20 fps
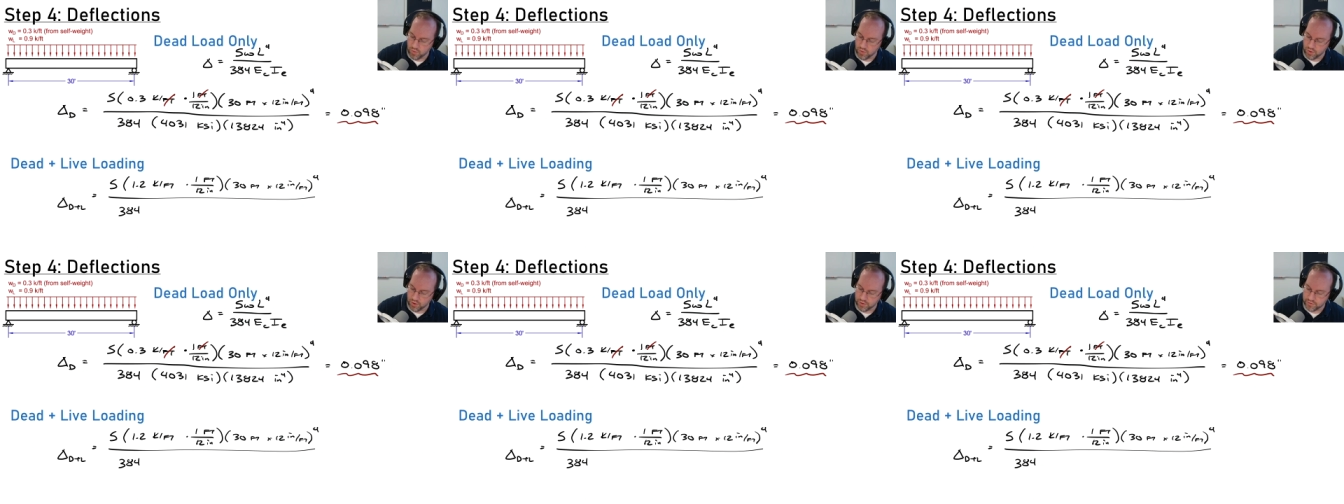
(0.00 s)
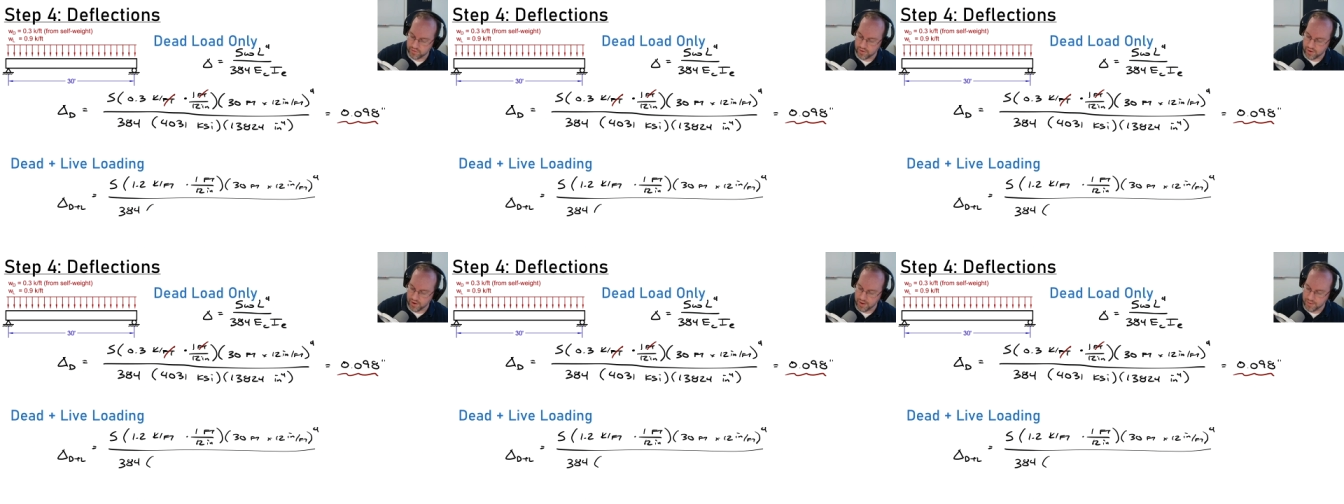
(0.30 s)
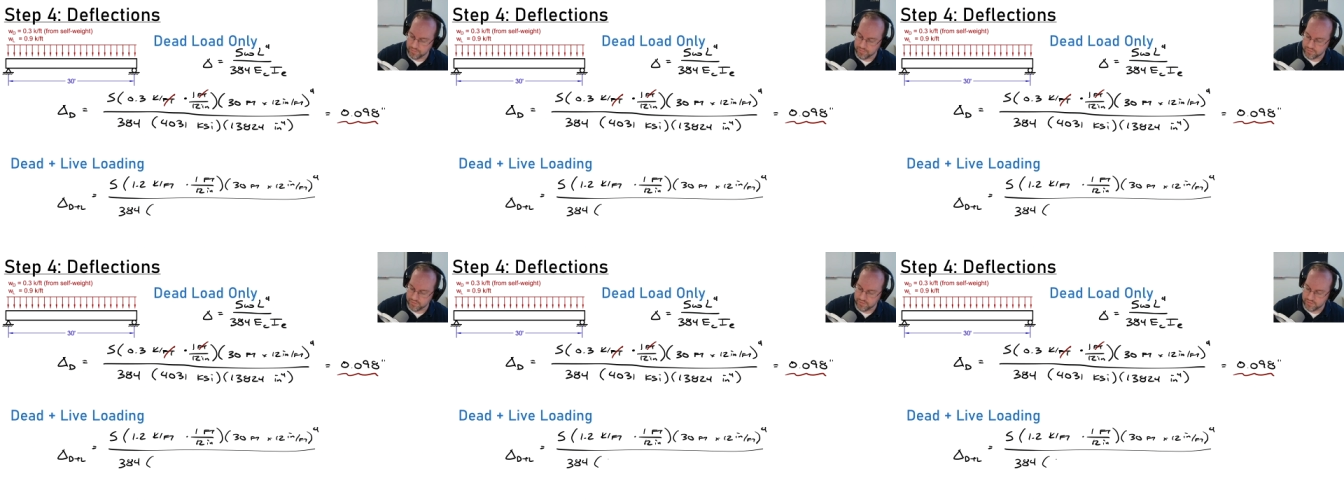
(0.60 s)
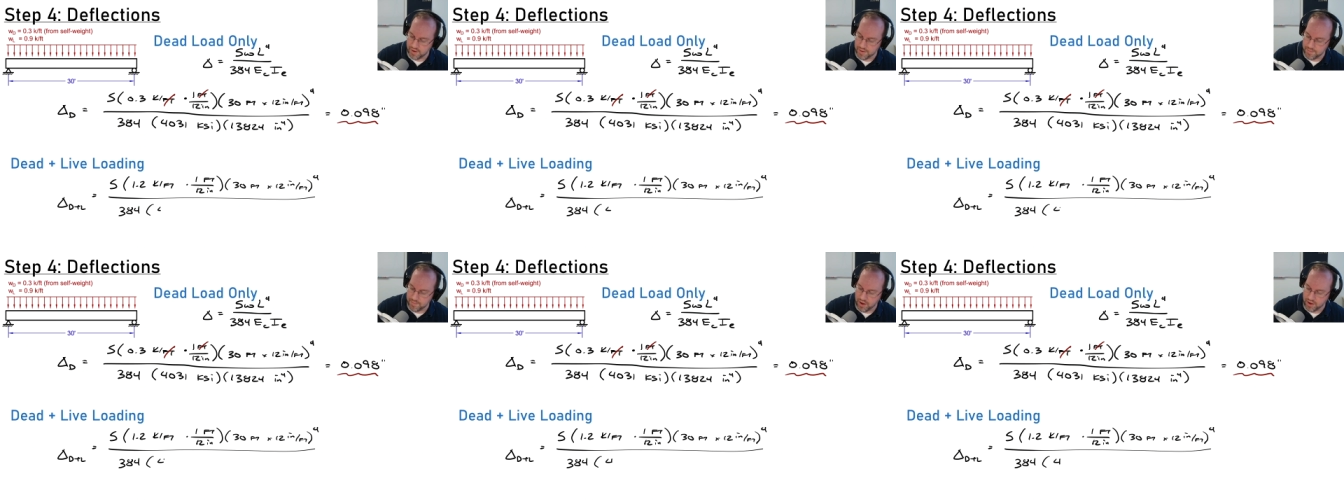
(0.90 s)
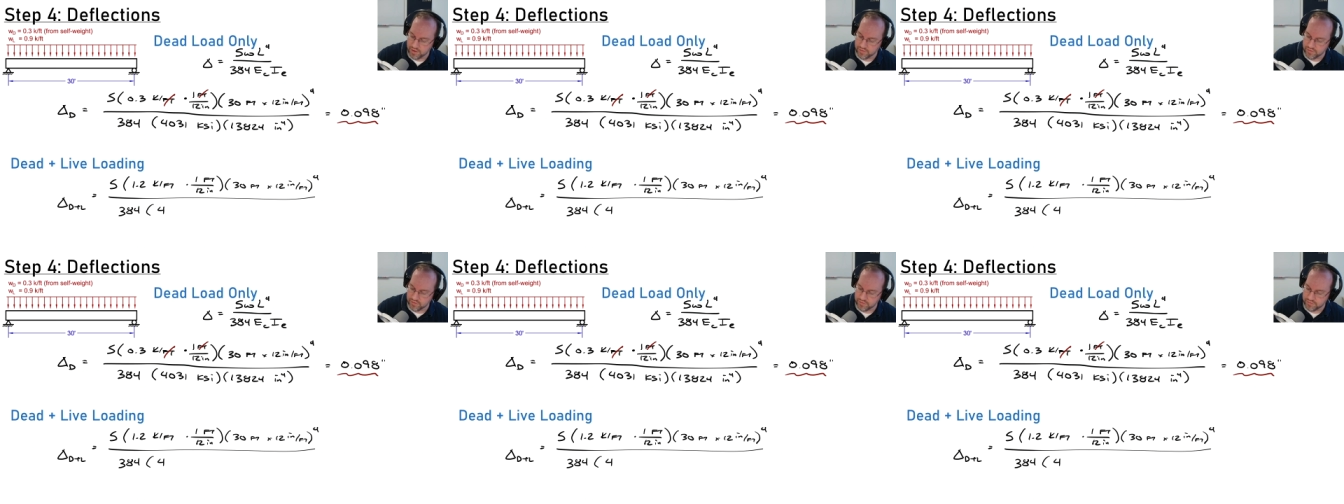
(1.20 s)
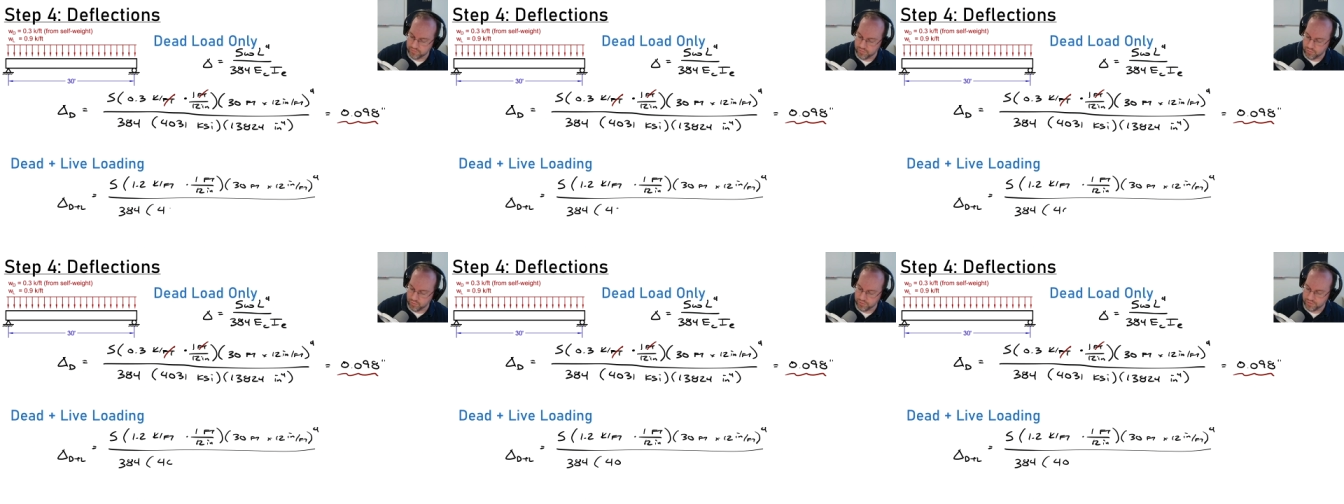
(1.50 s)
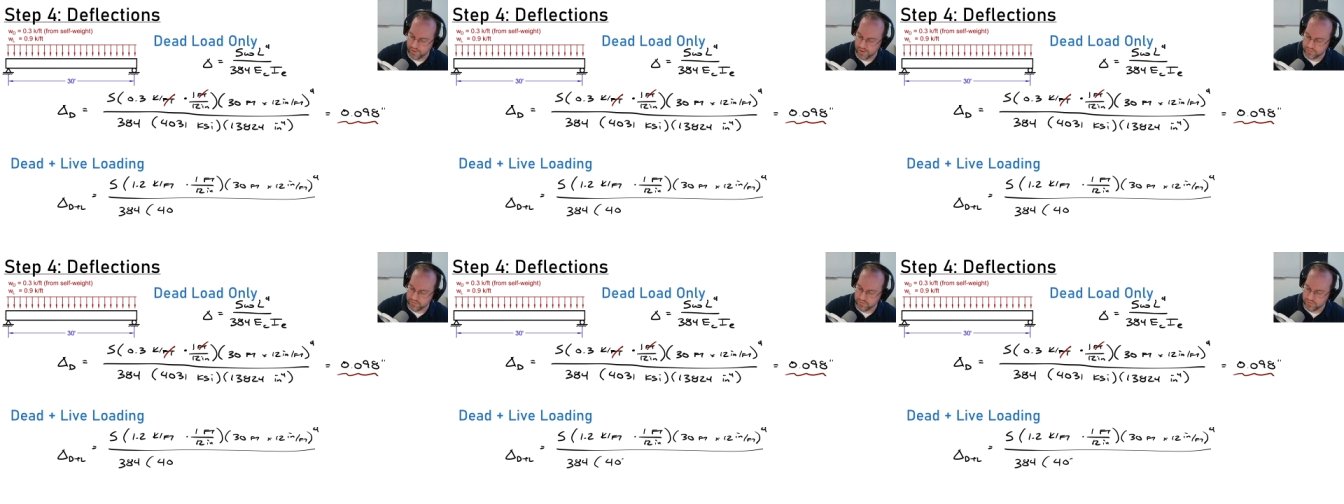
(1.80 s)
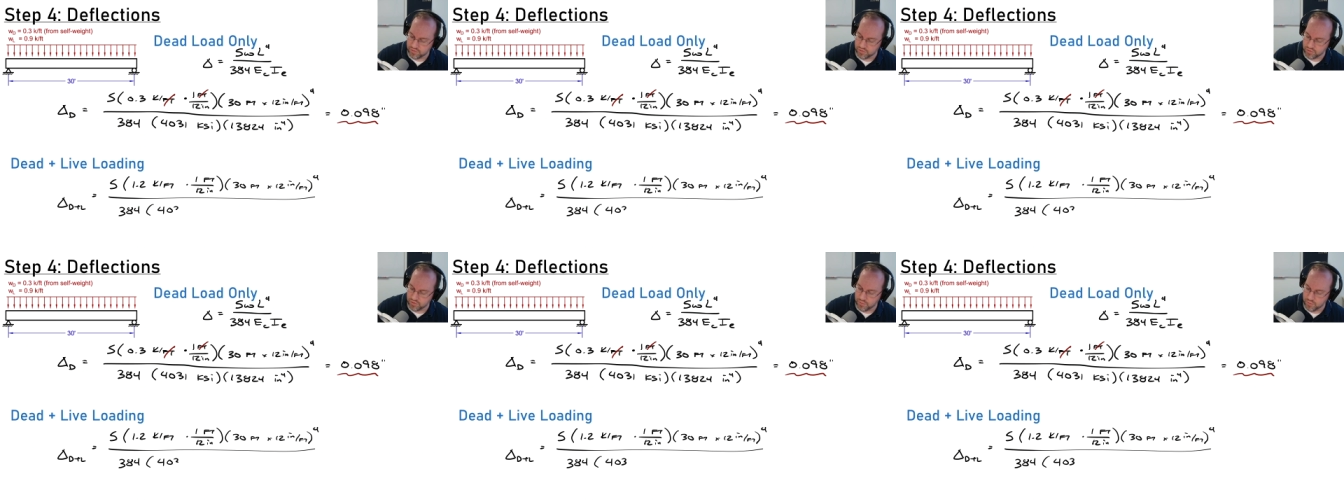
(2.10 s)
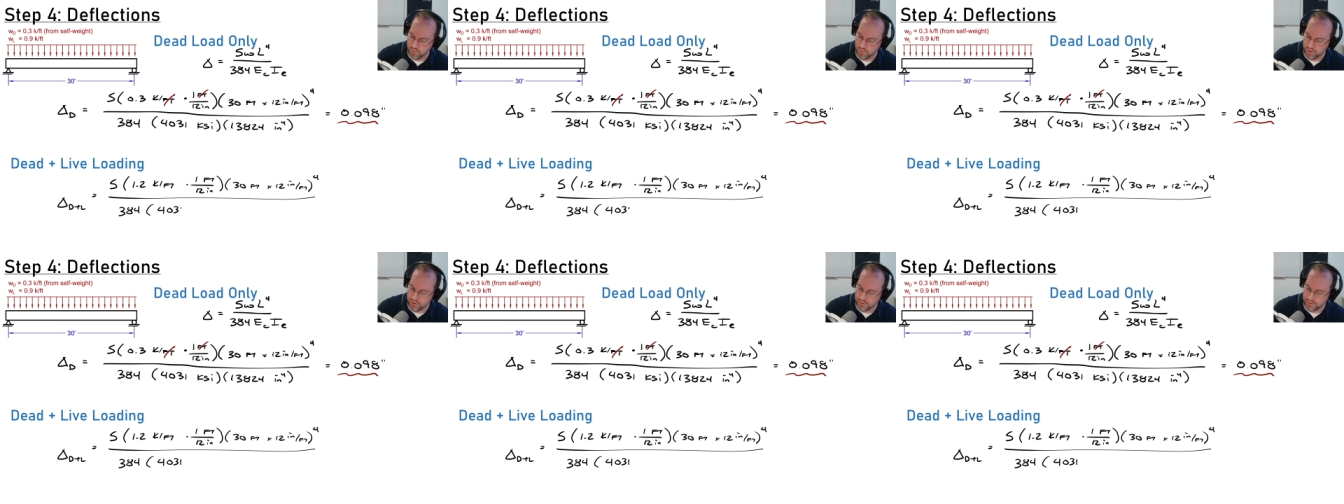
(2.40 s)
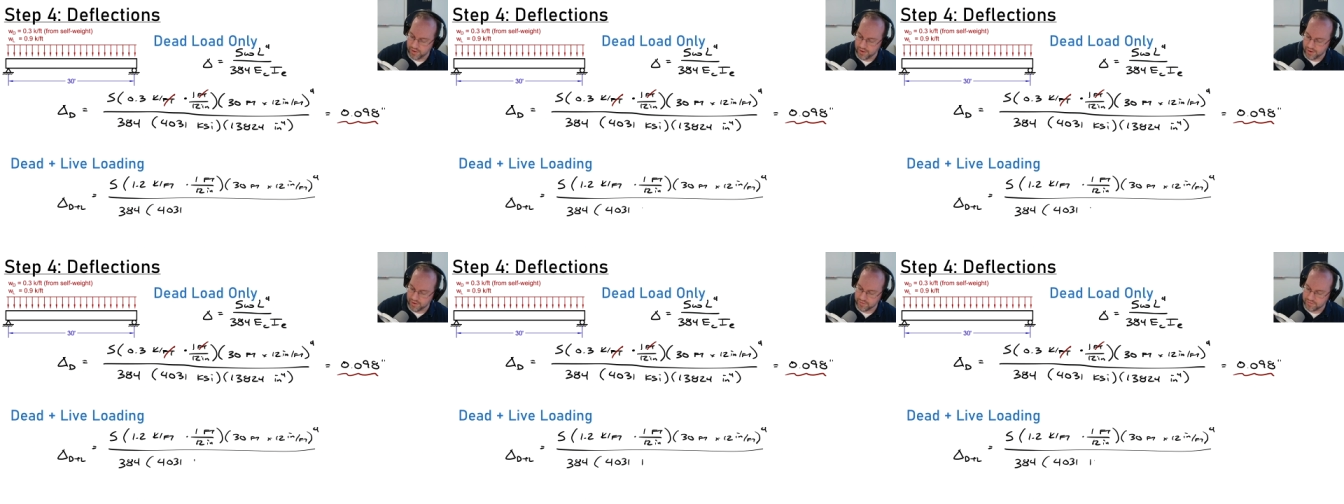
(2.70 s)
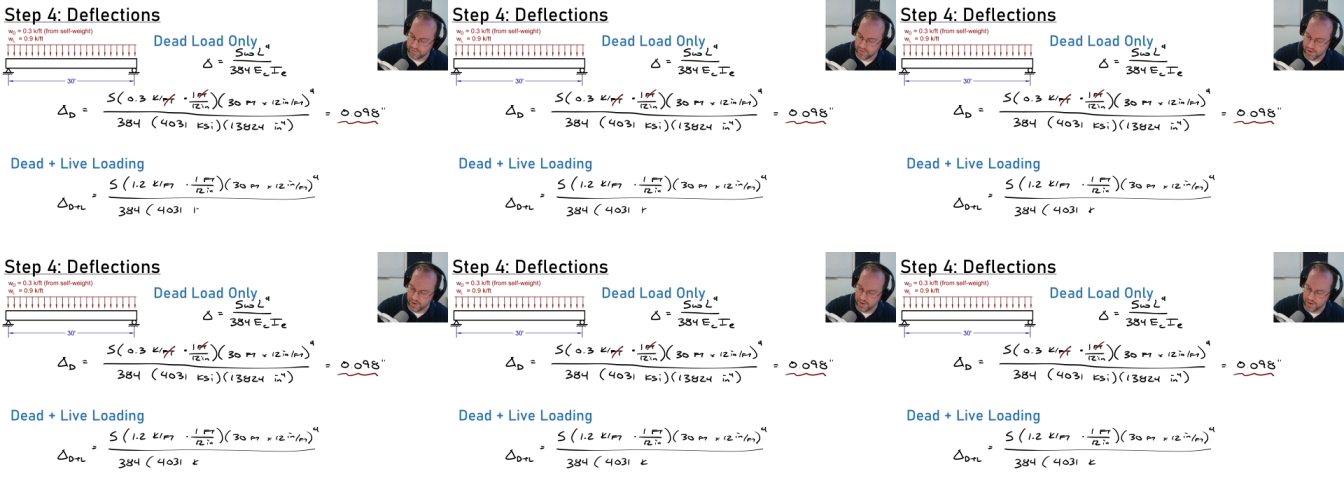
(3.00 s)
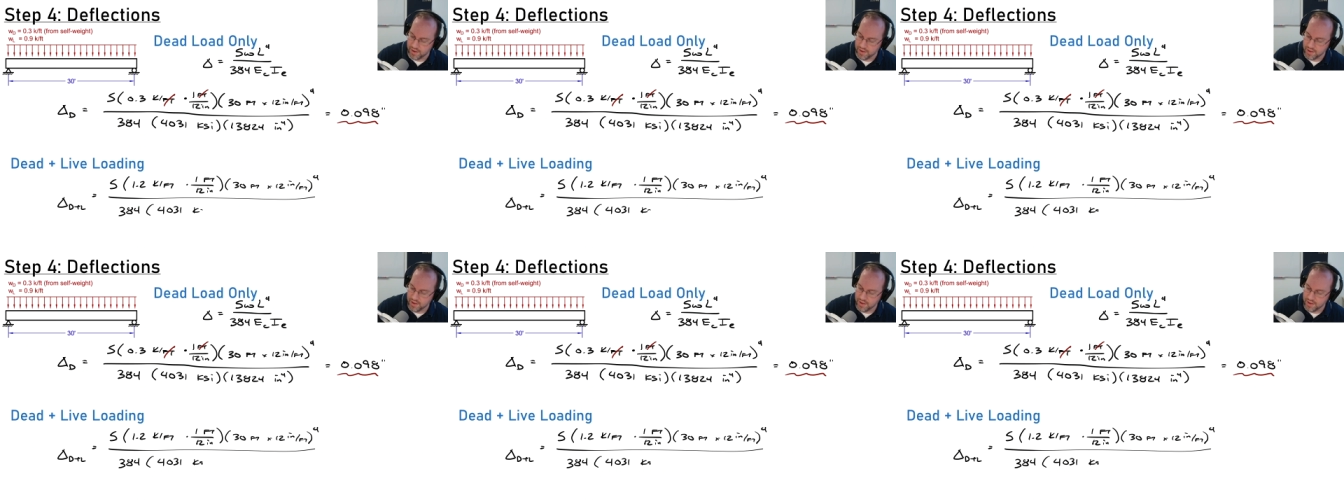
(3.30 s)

times same modulus 4031 KSI